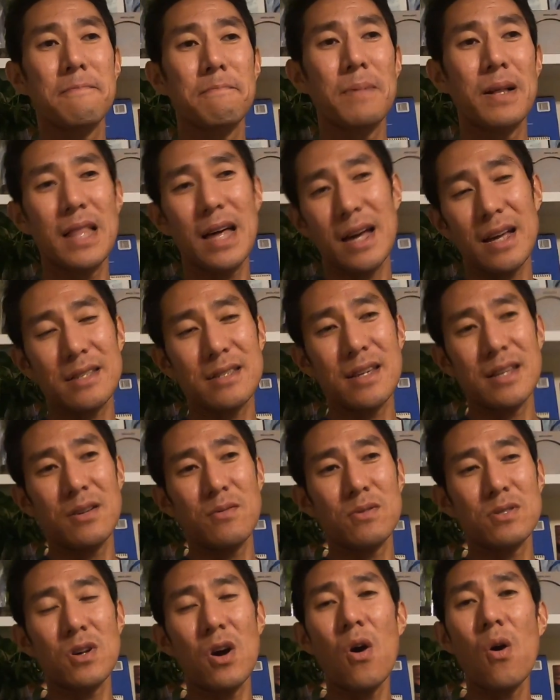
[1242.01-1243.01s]
But like I said,
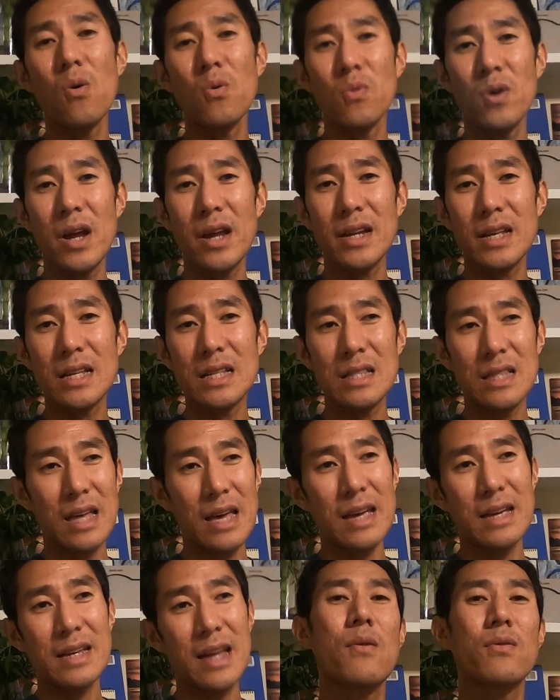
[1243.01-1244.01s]
it was already
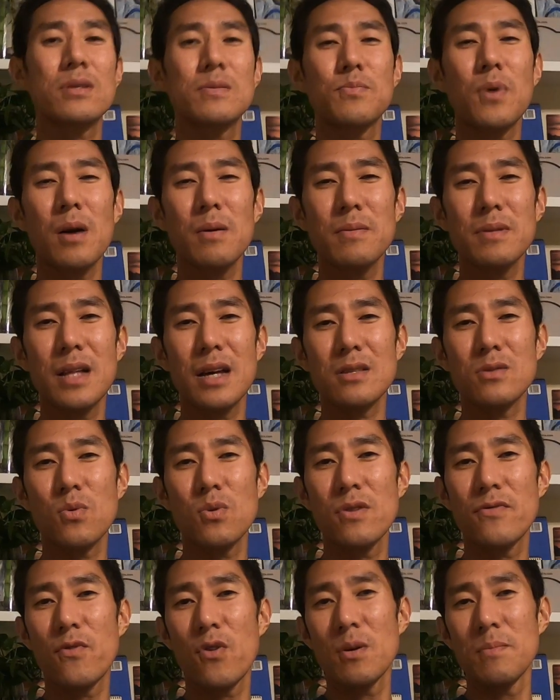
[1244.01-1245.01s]
late. I was probably like
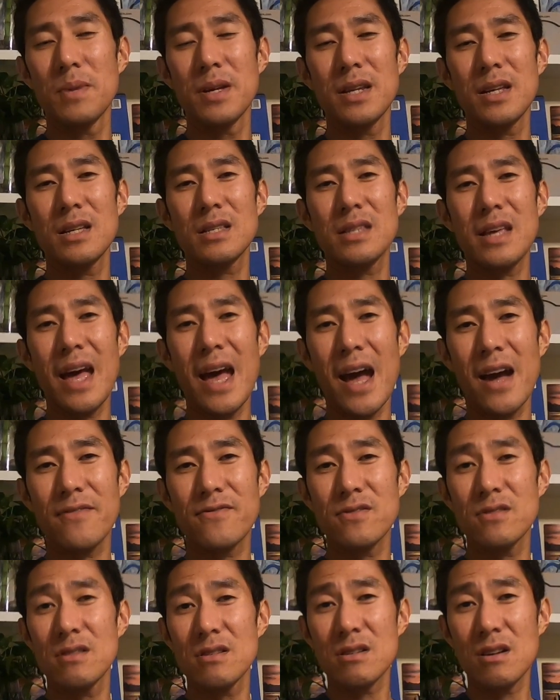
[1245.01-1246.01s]
3 or 4 minutes
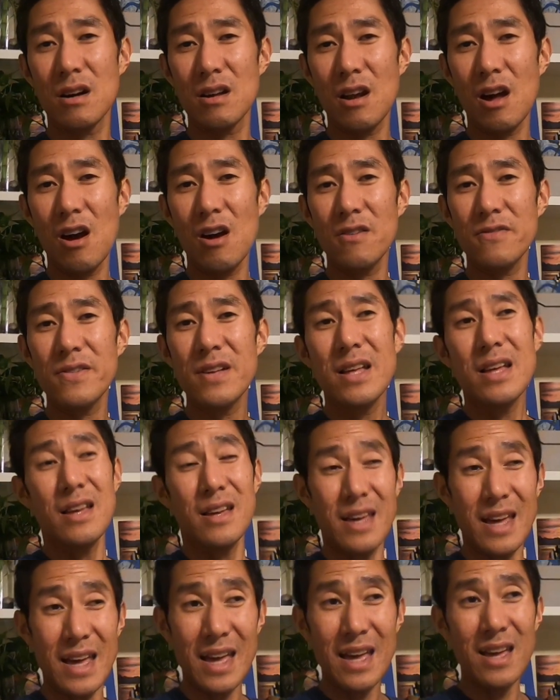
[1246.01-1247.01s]
after the cutoff,
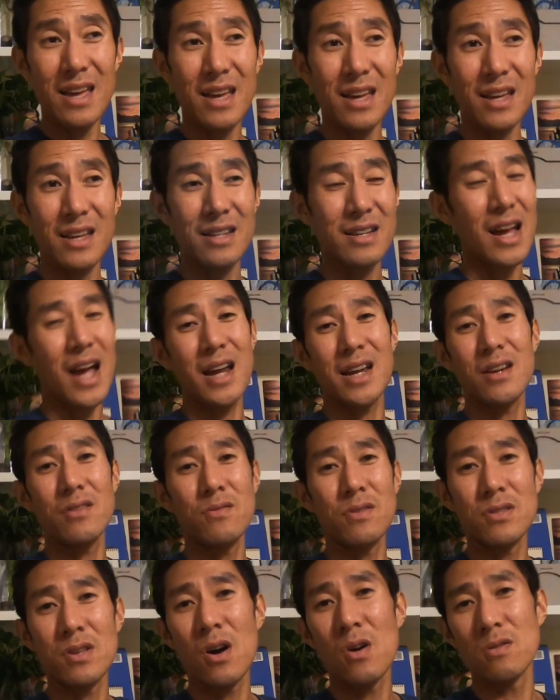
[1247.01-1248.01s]
and I didn't
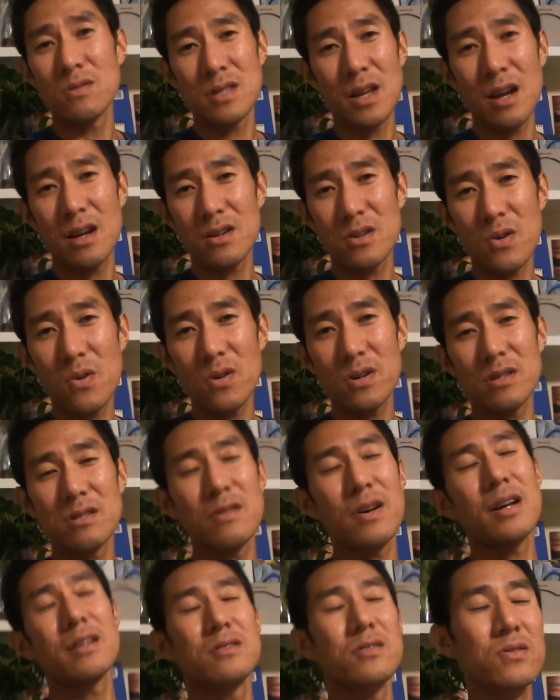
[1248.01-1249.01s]
run the whole entire course,
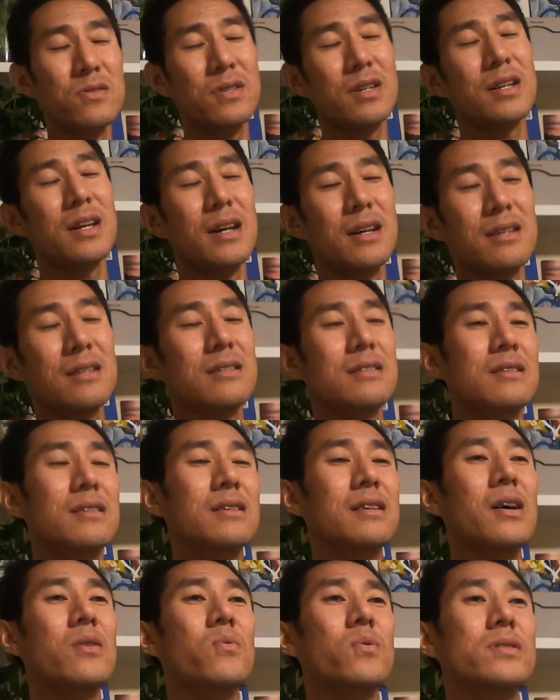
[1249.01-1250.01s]
so I knew that I
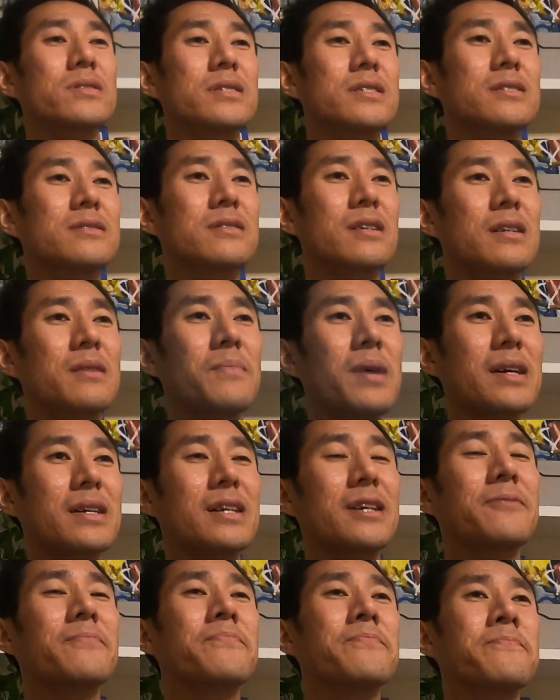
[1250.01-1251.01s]
wasn't gonna make
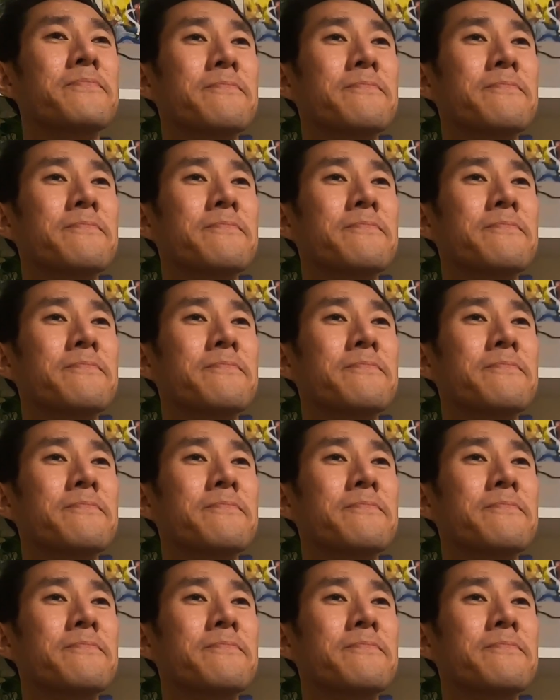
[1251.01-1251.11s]
it.